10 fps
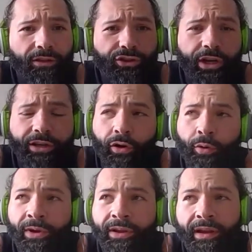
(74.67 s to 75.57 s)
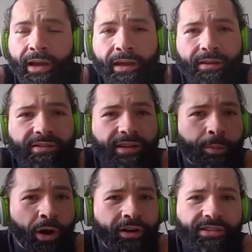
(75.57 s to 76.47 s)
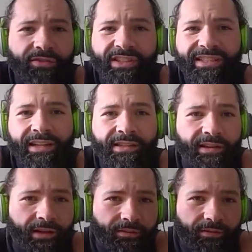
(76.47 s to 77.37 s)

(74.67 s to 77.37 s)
Jake Omen set apart because of his intensity,